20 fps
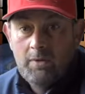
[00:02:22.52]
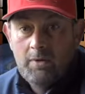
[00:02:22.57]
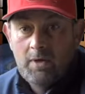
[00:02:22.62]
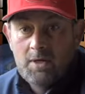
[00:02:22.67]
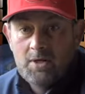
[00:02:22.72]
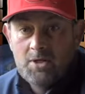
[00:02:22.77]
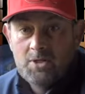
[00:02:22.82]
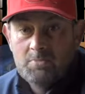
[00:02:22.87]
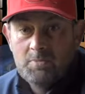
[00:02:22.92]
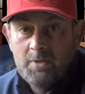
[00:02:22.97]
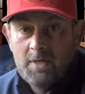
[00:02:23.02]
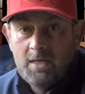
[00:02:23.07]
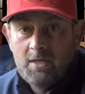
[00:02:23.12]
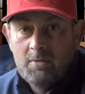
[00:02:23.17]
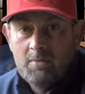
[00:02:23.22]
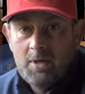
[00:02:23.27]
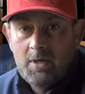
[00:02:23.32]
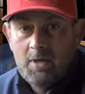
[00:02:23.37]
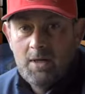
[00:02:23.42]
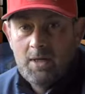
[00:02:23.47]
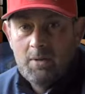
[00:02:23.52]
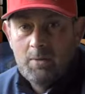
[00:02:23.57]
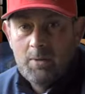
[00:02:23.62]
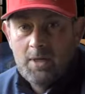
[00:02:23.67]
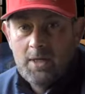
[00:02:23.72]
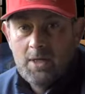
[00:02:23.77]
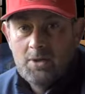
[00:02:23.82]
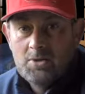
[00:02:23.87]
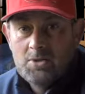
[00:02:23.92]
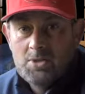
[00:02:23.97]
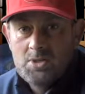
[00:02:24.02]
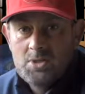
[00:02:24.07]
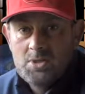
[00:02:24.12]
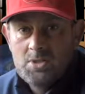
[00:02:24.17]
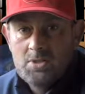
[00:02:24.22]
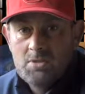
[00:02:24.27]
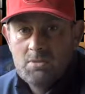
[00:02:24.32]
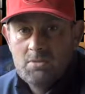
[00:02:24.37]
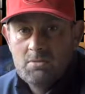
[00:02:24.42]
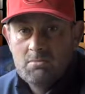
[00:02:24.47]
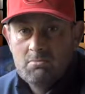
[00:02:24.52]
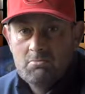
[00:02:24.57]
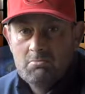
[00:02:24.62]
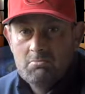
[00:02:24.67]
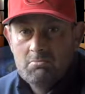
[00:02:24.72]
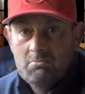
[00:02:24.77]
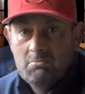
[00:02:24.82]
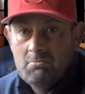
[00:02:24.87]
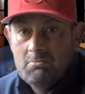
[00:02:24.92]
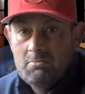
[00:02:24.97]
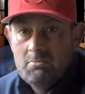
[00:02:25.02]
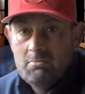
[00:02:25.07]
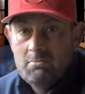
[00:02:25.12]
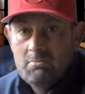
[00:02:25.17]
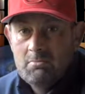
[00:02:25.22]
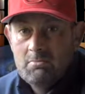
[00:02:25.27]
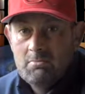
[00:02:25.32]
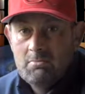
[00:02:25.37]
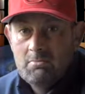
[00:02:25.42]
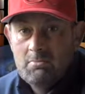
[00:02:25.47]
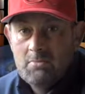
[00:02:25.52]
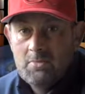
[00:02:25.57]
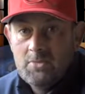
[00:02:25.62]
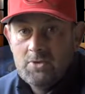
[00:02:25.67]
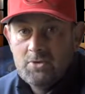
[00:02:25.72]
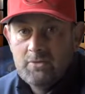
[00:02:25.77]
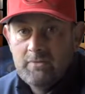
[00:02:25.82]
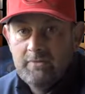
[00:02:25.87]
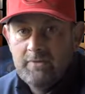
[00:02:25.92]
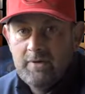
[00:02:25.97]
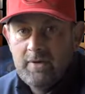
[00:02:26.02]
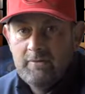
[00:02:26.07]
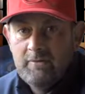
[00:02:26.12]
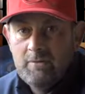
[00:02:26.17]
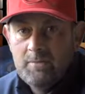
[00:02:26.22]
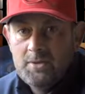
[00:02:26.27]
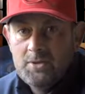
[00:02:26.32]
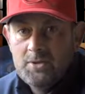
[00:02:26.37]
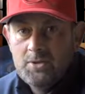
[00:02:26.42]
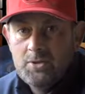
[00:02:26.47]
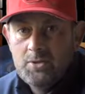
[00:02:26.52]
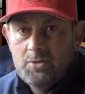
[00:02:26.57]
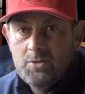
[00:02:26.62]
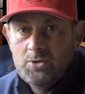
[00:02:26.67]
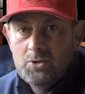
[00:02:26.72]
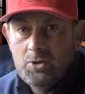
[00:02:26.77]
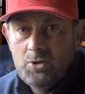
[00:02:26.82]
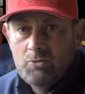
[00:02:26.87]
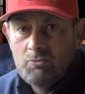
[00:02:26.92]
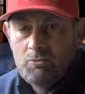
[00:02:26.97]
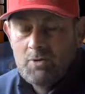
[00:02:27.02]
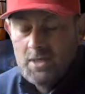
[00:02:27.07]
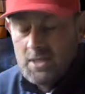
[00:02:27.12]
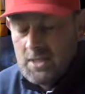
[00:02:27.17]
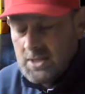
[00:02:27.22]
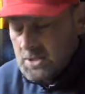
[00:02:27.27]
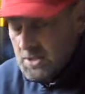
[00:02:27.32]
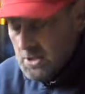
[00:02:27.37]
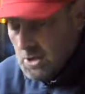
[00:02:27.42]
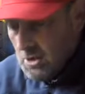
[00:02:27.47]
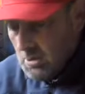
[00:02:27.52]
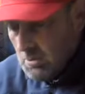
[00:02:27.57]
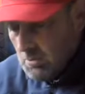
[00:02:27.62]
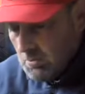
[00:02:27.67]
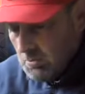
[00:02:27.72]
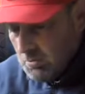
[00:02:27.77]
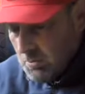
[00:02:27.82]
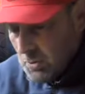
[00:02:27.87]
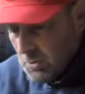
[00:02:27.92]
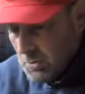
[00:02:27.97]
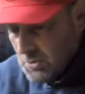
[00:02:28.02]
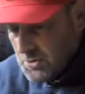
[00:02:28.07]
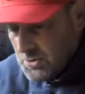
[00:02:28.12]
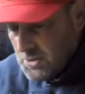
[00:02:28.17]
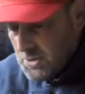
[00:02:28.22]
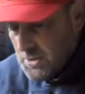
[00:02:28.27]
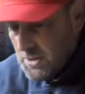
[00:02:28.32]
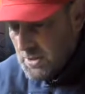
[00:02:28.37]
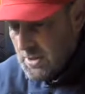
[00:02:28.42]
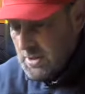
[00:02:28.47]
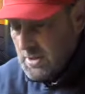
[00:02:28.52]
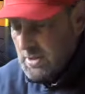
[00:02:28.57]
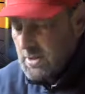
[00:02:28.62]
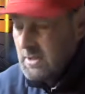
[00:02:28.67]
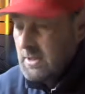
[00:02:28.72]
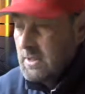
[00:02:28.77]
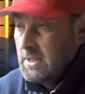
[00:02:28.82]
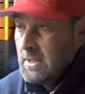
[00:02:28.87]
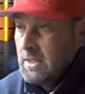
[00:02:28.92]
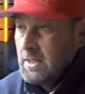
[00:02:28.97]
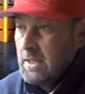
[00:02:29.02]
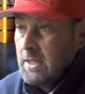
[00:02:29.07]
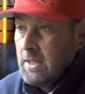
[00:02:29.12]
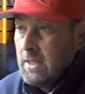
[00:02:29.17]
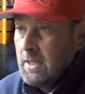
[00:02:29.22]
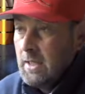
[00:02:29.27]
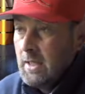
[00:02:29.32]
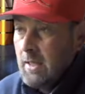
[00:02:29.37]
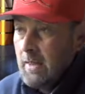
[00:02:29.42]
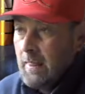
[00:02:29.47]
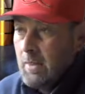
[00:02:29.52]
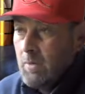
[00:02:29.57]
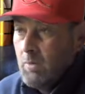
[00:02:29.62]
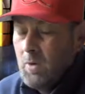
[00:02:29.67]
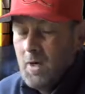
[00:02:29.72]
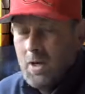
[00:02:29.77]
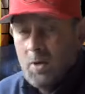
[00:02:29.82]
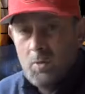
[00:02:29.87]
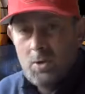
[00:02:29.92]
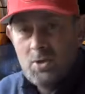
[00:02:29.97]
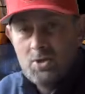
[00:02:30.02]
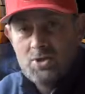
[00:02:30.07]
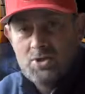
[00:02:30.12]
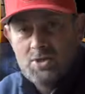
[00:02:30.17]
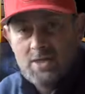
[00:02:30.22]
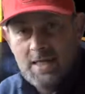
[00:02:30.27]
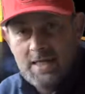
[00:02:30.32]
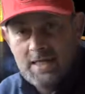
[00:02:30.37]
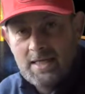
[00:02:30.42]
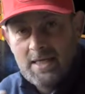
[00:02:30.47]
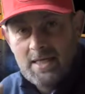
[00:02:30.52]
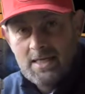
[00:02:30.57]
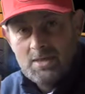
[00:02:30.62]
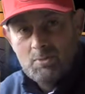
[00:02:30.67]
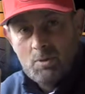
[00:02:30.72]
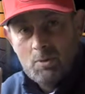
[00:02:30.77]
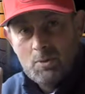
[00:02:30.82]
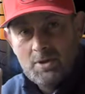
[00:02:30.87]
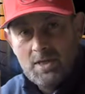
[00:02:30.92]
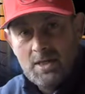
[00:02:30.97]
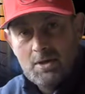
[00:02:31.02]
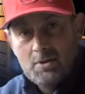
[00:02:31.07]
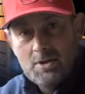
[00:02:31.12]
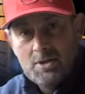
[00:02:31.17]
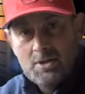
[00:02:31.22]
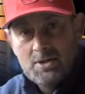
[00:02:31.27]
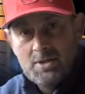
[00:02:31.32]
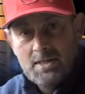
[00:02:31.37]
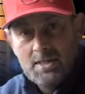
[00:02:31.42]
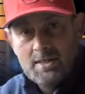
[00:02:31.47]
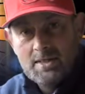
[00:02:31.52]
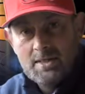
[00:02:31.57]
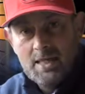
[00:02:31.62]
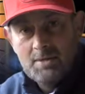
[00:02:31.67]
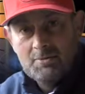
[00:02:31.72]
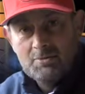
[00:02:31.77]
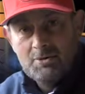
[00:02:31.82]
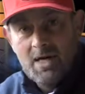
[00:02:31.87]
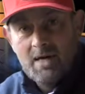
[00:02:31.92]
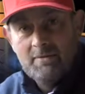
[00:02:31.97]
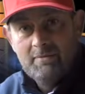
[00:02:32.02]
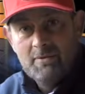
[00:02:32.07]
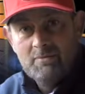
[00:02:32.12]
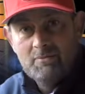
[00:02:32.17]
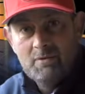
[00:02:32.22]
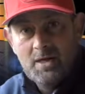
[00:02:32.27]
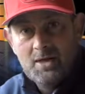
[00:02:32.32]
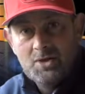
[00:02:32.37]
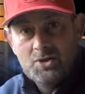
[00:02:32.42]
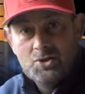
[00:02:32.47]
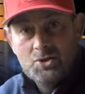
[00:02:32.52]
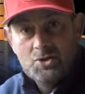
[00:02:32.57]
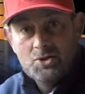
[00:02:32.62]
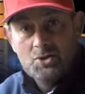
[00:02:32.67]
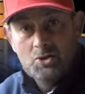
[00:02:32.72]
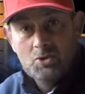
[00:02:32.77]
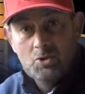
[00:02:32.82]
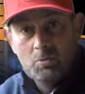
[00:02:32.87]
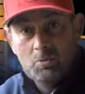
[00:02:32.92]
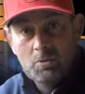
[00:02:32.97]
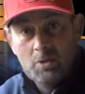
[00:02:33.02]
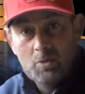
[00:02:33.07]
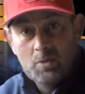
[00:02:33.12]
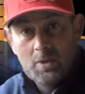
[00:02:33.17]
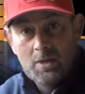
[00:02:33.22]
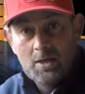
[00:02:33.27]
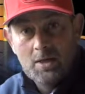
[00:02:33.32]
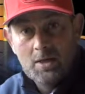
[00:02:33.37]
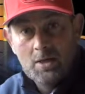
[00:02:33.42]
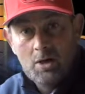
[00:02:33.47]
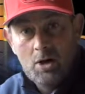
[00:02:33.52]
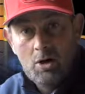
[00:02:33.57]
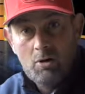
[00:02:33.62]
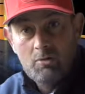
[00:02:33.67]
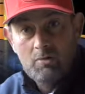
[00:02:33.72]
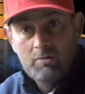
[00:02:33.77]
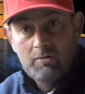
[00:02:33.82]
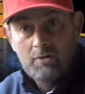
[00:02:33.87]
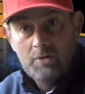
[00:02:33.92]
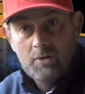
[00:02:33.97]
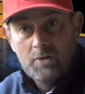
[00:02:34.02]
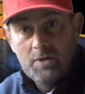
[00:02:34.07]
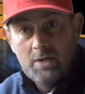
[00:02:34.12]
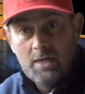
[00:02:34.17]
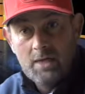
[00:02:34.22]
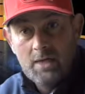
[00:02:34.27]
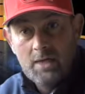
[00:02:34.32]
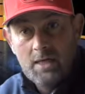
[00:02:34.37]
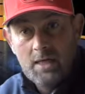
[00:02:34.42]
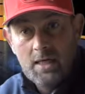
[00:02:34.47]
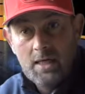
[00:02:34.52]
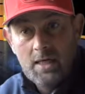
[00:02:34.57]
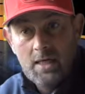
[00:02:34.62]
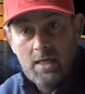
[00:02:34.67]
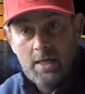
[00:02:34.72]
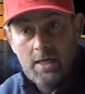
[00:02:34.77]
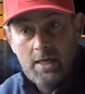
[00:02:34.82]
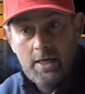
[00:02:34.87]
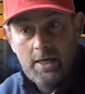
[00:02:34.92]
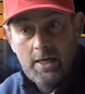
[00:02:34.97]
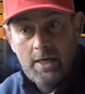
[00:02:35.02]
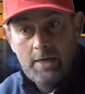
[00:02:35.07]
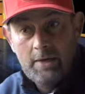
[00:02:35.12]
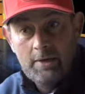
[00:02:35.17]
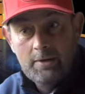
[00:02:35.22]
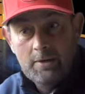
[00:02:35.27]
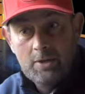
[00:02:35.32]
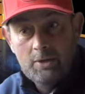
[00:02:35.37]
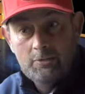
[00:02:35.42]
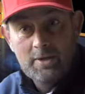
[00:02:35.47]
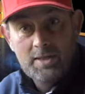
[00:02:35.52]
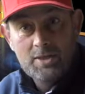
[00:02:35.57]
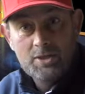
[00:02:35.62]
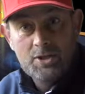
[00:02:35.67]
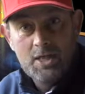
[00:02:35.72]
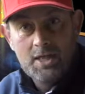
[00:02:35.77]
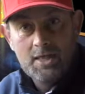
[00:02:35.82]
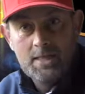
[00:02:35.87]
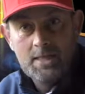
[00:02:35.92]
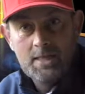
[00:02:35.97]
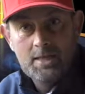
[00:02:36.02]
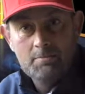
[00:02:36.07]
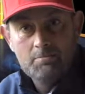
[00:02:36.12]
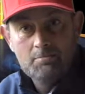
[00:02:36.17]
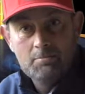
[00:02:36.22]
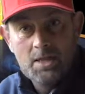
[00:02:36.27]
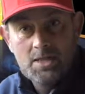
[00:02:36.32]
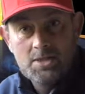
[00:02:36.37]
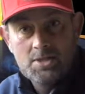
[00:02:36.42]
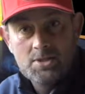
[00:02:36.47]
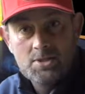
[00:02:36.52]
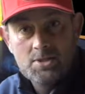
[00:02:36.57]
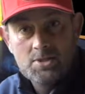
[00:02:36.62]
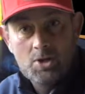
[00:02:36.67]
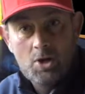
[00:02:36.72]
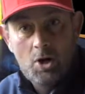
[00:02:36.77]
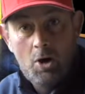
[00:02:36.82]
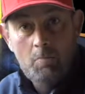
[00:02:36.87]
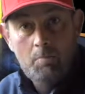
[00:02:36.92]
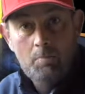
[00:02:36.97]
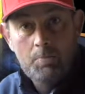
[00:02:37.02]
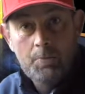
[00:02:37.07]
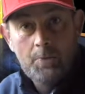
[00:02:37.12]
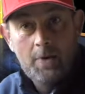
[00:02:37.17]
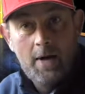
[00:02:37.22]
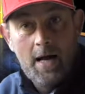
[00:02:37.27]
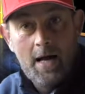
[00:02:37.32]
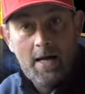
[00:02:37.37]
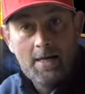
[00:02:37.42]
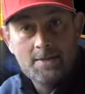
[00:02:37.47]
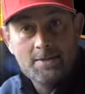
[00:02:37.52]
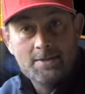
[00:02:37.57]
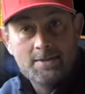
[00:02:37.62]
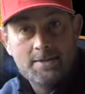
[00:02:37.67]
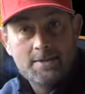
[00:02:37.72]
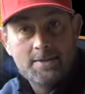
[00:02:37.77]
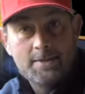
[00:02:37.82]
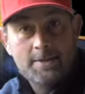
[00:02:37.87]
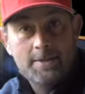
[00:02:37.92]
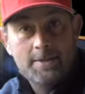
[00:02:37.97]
I can speak about anyone else, it's unfair for me to do so, really, Scott. But what I will say is we were down at Tea Time Driving Range just a couple of weeks ago for the Green Jacket Masters comp, and